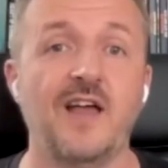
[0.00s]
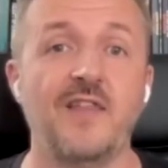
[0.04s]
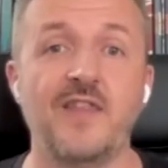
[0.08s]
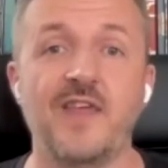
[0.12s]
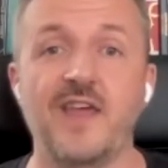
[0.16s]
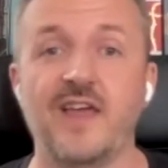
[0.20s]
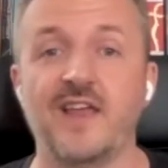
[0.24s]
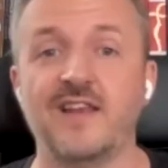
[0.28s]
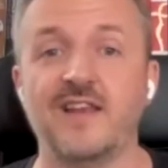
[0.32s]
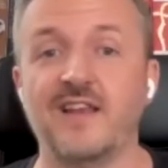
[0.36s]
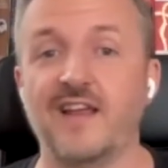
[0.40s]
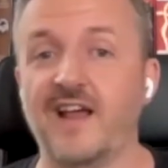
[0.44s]
And
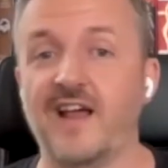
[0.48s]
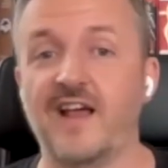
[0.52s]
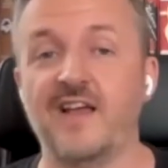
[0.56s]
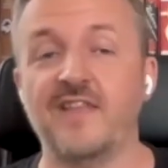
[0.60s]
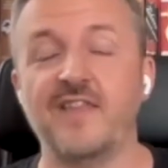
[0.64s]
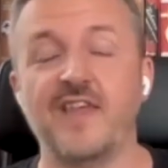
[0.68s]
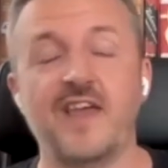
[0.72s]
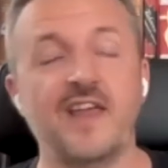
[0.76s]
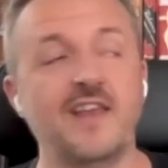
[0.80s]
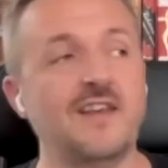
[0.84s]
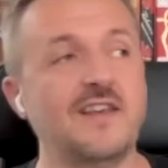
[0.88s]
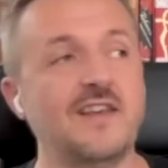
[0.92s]
then
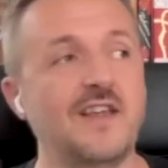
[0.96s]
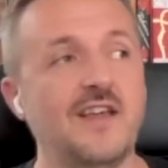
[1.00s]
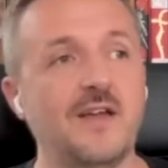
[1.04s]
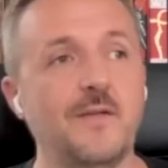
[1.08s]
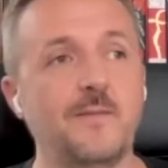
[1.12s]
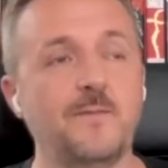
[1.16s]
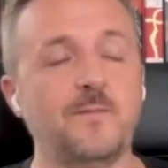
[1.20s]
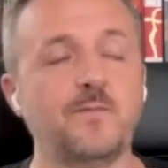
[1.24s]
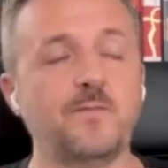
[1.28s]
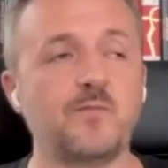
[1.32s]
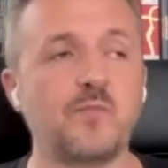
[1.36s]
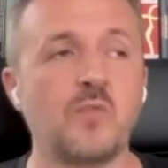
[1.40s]

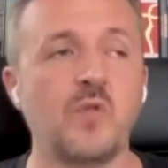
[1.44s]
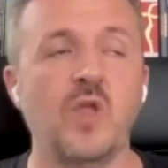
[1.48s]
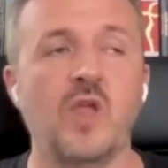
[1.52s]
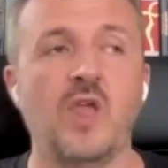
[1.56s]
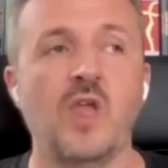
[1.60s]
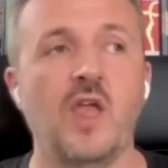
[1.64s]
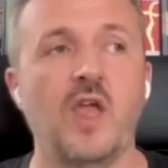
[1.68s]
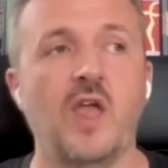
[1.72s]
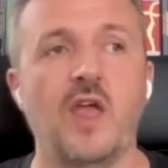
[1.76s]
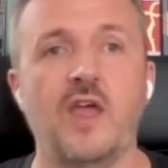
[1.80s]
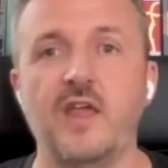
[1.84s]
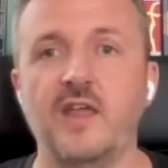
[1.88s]

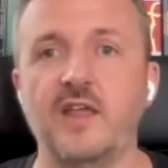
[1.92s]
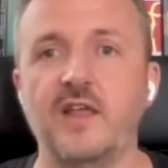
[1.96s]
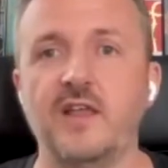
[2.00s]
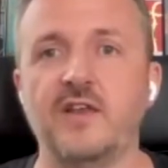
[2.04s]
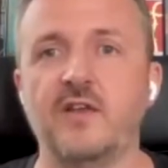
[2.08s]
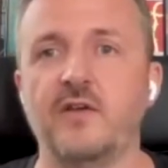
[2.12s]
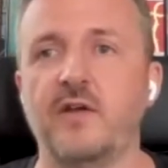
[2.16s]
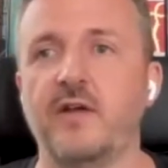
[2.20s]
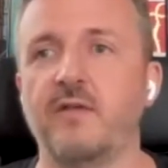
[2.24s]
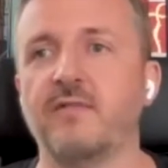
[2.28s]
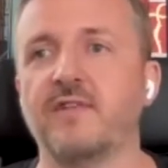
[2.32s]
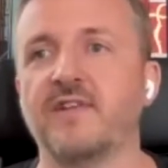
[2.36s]

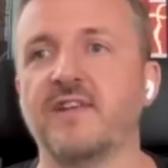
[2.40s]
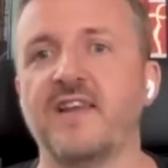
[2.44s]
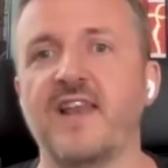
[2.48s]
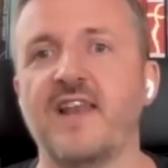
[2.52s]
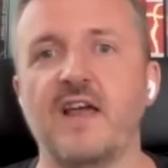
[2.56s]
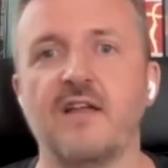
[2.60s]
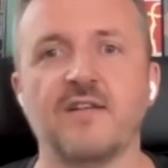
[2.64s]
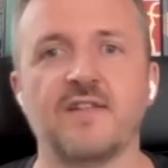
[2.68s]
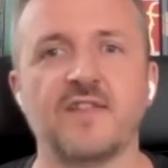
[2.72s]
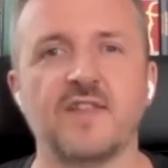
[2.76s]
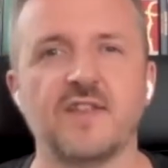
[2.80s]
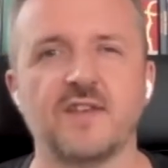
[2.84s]
it was
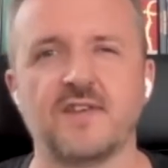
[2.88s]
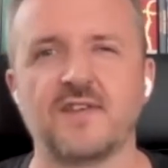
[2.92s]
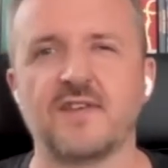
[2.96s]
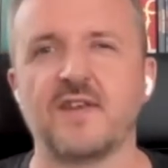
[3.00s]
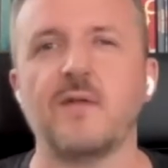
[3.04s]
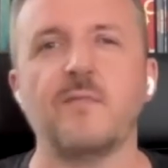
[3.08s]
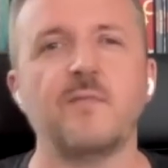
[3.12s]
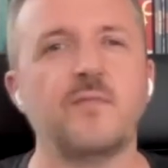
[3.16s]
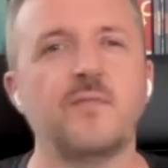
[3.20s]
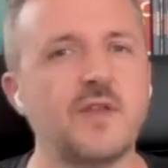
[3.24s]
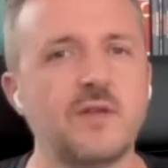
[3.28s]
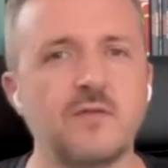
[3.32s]
announced that
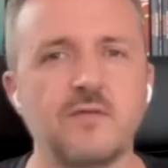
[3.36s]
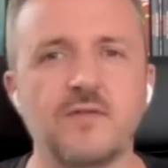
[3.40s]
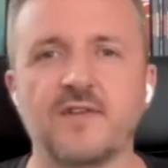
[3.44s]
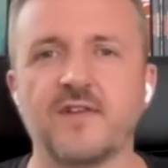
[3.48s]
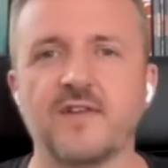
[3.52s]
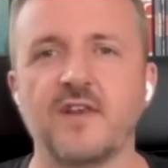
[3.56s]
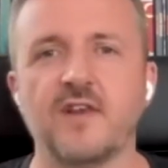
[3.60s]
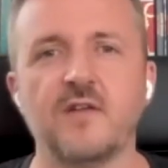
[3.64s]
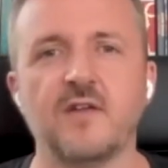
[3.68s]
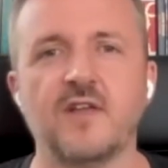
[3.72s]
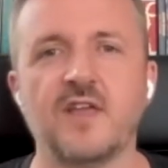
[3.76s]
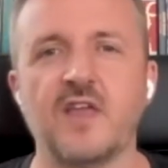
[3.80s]
something was
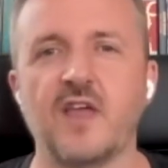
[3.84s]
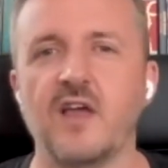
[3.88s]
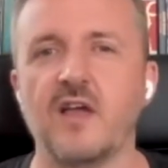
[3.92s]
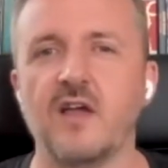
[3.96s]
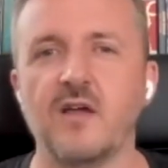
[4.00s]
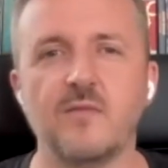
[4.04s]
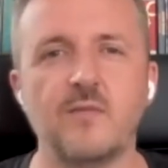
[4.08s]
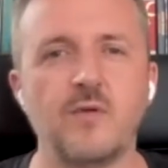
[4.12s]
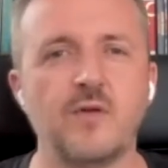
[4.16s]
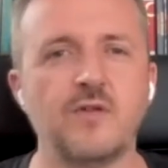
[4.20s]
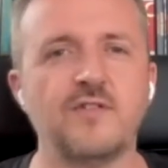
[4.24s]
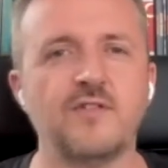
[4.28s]
going to
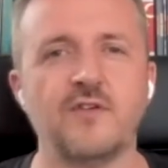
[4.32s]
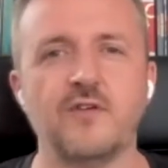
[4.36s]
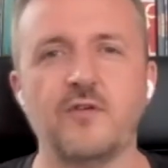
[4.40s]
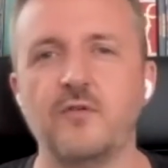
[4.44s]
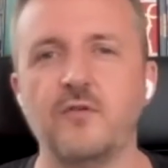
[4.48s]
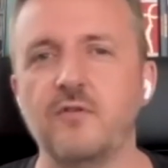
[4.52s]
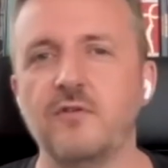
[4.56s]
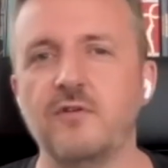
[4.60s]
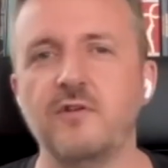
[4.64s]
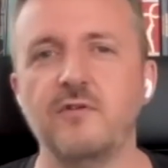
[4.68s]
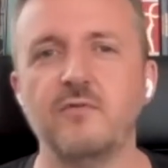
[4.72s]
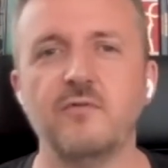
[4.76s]
come onto
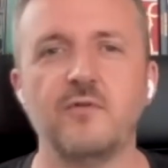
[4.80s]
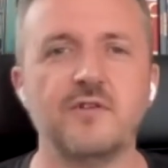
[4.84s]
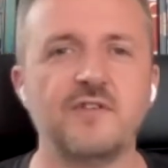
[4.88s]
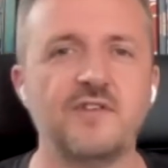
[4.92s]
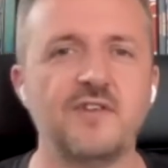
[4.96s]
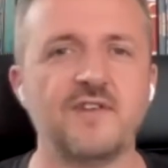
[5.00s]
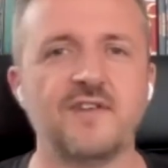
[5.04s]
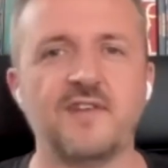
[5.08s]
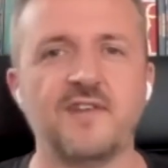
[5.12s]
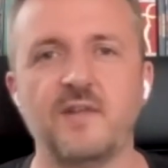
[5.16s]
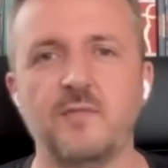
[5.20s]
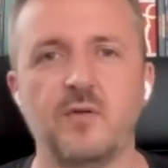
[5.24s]
Hulu or
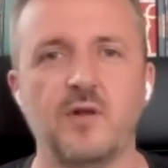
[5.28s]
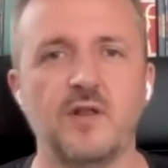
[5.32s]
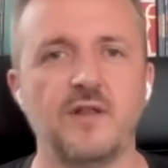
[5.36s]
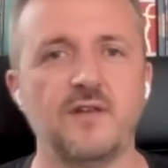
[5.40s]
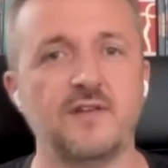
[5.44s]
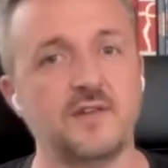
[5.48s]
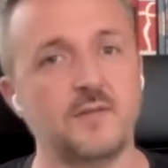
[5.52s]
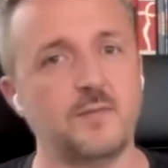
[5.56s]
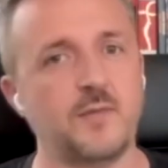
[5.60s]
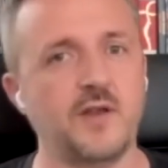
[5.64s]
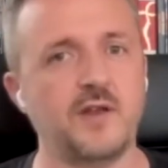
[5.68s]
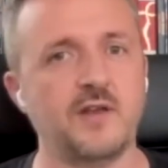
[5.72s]
Disney
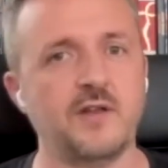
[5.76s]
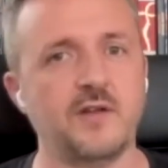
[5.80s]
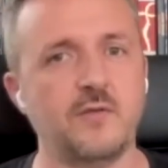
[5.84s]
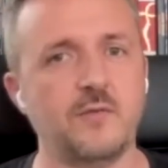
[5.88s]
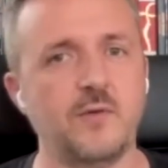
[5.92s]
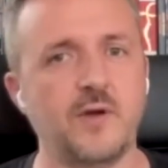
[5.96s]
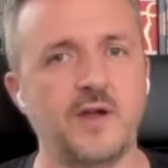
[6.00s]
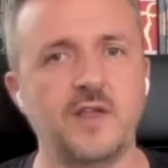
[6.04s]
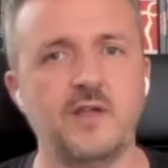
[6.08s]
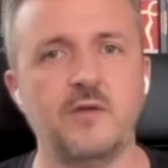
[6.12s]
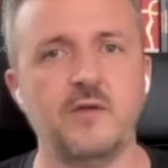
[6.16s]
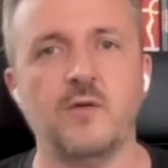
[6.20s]
Plus, depending on
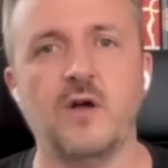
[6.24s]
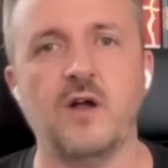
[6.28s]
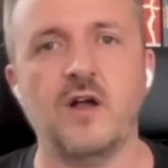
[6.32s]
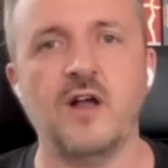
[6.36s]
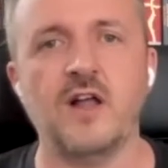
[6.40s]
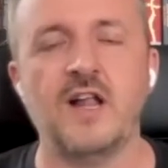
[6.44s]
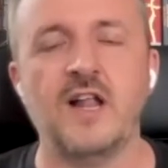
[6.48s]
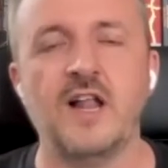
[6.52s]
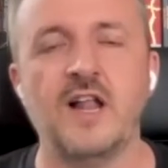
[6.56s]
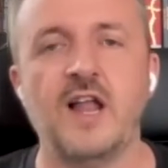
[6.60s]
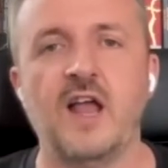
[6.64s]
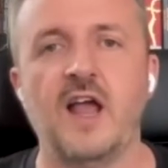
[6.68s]
where you are.
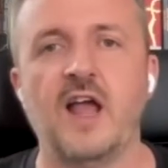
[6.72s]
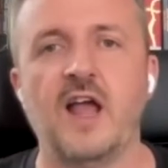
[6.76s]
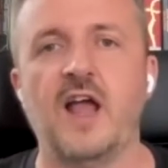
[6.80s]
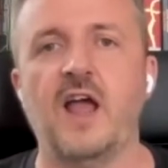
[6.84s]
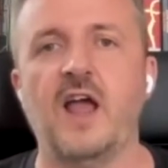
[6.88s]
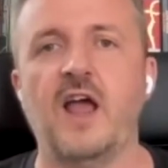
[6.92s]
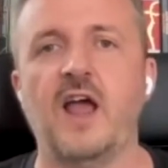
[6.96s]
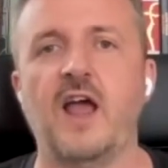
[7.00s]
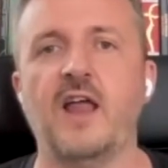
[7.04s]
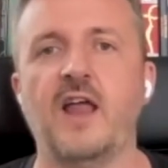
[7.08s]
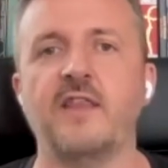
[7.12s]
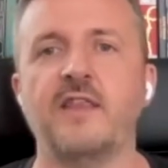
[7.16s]

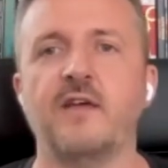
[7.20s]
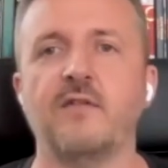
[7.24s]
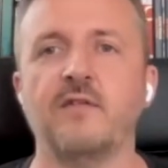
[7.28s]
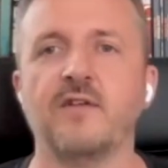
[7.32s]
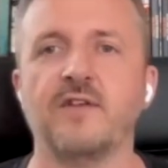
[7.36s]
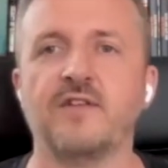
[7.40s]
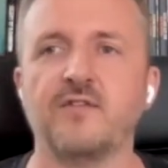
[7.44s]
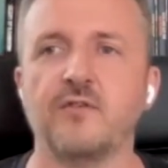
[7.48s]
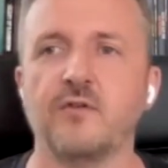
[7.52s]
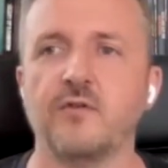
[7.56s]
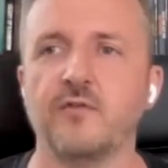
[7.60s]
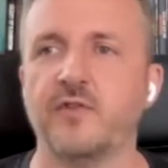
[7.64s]
And there
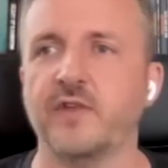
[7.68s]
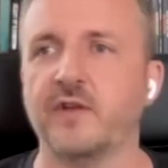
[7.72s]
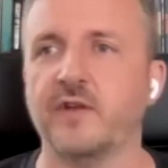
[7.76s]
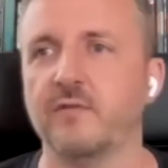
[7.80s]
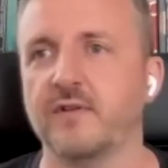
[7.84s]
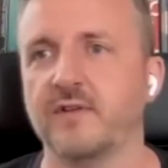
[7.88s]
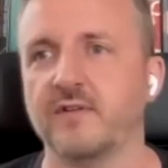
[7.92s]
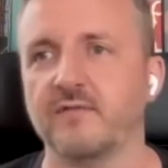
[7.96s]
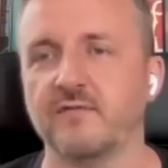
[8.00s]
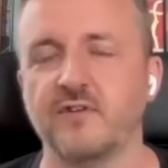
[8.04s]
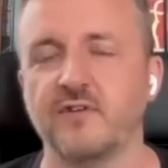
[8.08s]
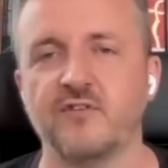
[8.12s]
was talk that it
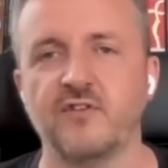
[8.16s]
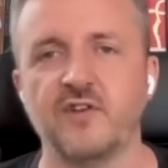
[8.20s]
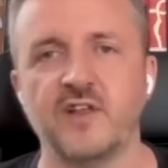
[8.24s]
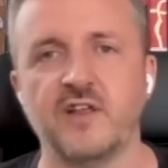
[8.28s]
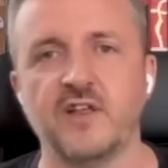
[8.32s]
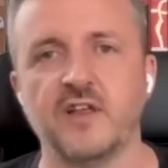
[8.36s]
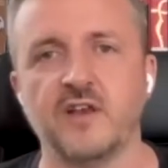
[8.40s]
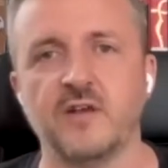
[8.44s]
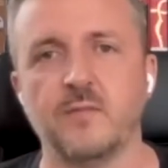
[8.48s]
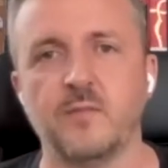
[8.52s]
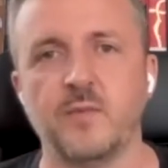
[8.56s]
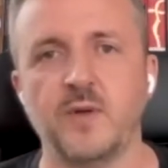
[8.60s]
was originally
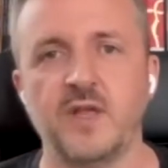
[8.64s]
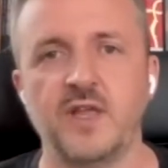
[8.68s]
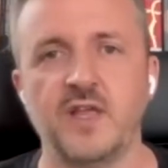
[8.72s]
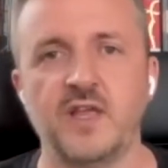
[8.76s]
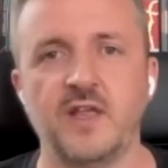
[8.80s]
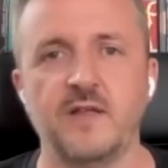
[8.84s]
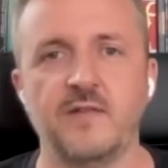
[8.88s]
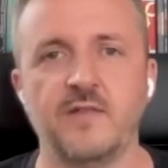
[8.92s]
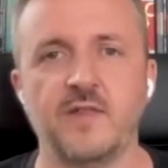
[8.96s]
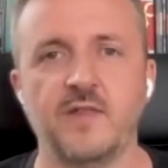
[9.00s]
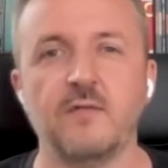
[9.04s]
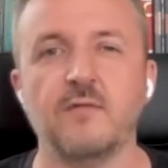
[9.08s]
going to
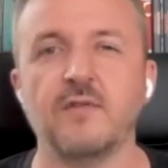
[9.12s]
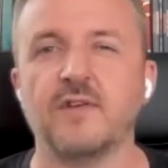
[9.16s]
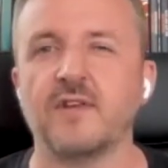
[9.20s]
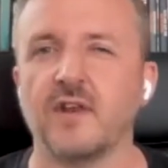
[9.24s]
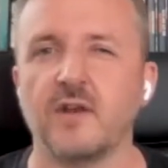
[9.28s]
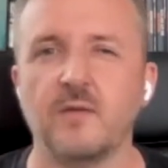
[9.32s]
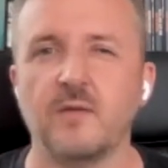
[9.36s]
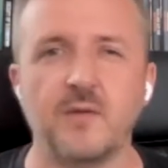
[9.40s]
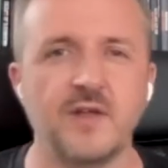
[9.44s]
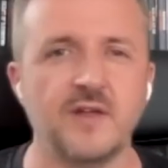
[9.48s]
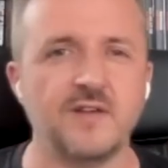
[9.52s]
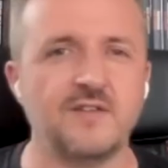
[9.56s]
be a
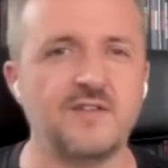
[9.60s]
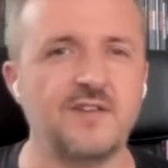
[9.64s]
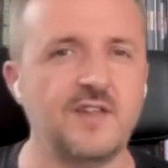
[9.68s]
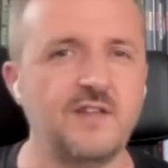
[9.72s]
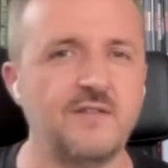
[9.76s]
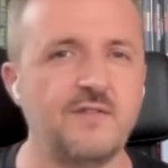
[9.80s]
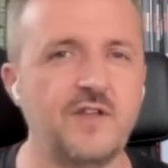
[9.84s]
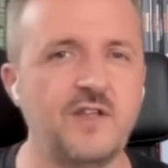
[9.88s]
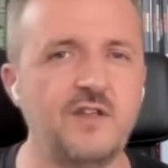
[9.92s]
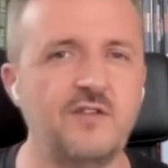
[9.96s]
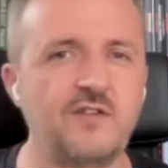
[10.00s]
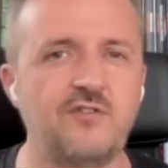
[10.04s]

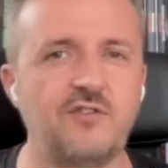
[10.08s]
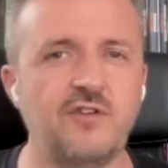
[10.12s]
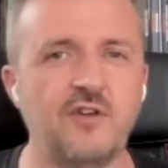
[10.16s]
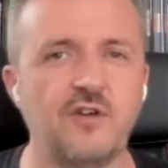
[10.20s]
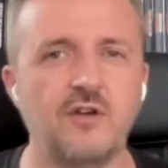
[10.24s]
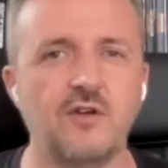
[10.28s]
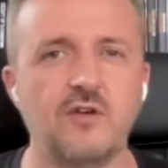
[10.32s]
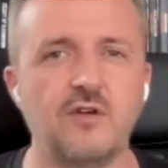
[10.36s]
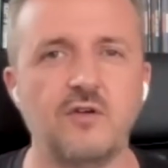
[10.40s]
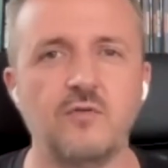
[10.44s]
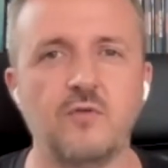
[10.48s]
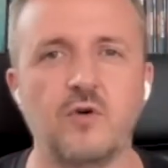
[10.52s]
TV
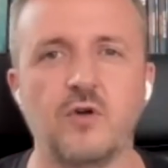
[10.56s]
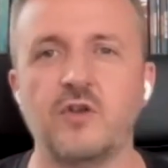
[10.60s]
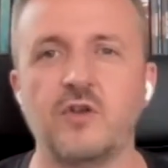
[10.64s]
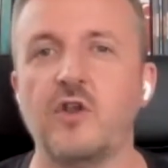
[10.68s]
show, or